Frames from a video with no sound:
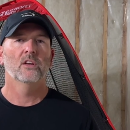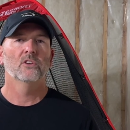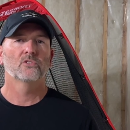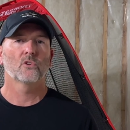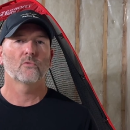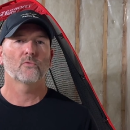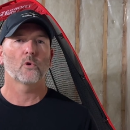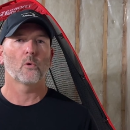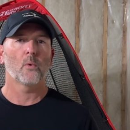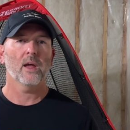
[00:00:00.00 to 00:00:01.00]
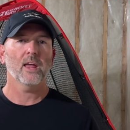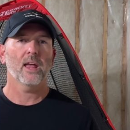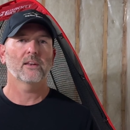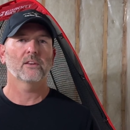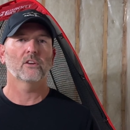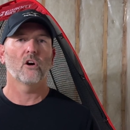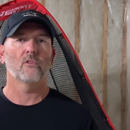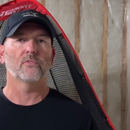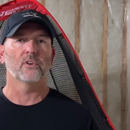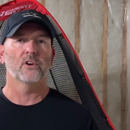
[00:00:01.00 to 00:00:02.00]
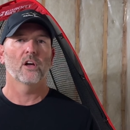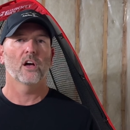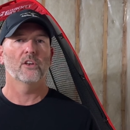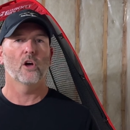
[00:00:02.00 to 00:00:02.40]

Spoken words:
So for a right-handed golfer, an